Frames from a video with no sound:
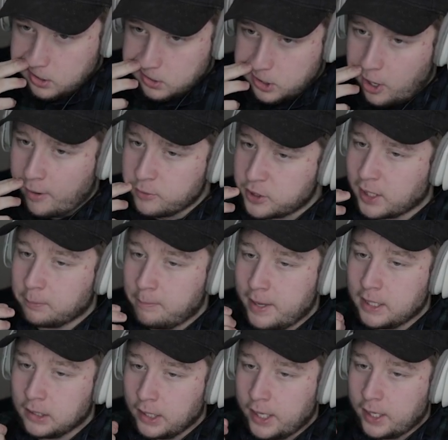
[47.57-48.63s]
No, it was like
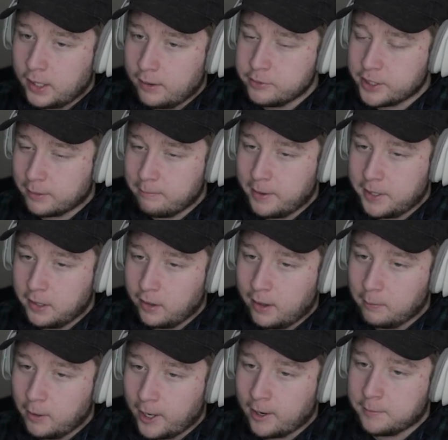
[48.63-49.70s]
mid-late. It was like mid to
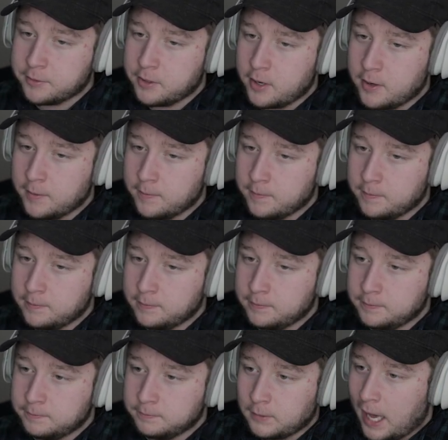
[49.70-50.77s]
late Black Ops 3.
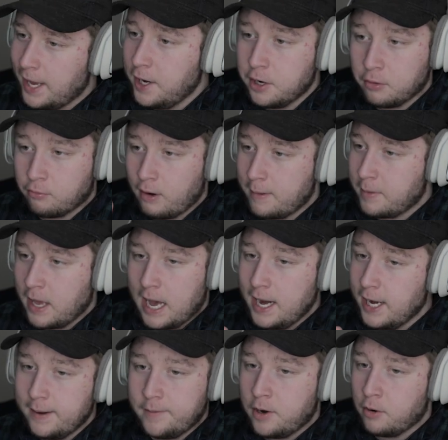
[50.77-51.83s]
I didn't know Remy. I
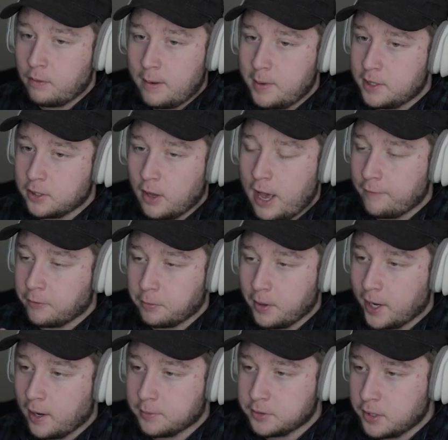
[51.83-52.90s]
didn't even know Remy until after
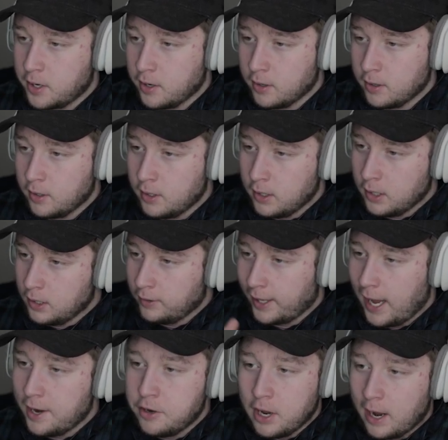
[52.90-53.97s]
Black Ops 3.
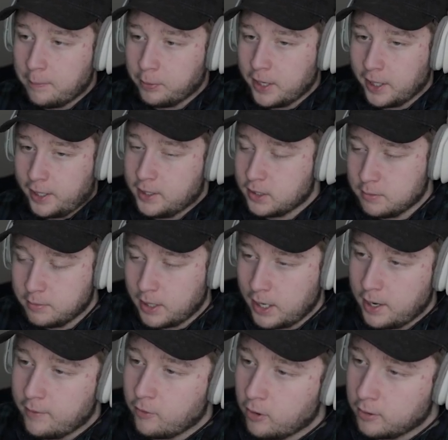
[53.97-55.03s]
Like, I played against him, but I
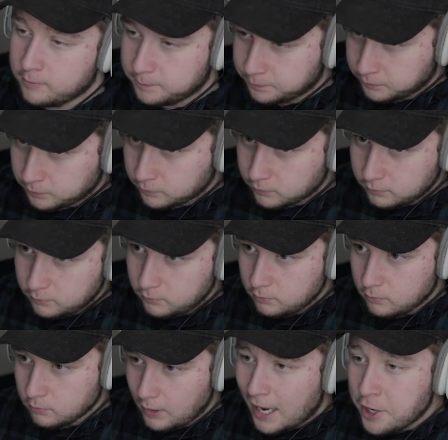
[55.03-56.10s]

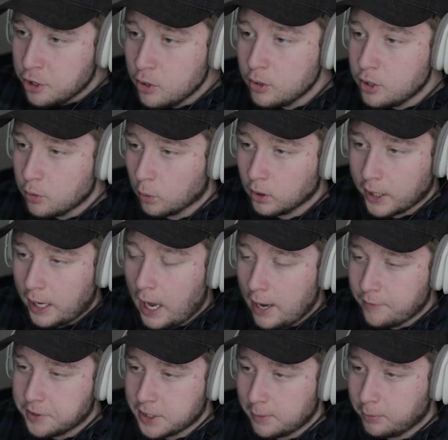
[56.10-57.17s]
knew who you were. Like,
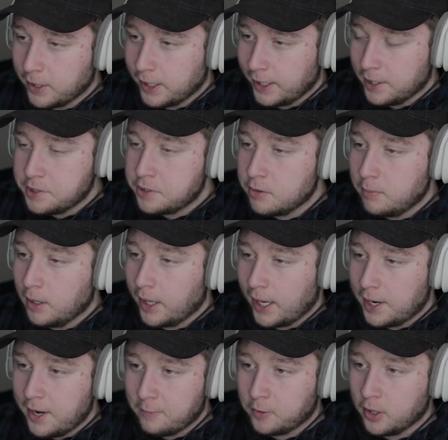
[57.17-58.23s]
obviously I played against you, but
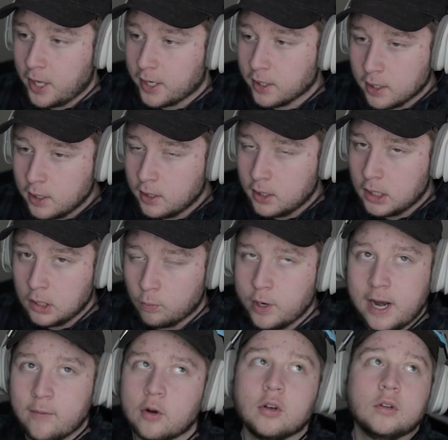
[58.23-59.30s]
like, we
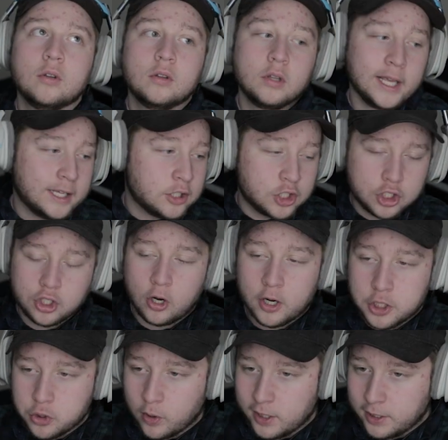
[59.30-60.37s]
never like
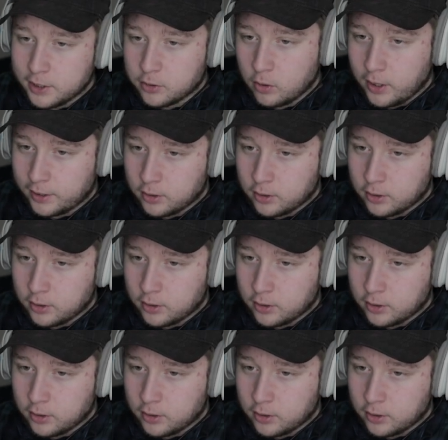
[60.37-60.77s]
started joining Discord, like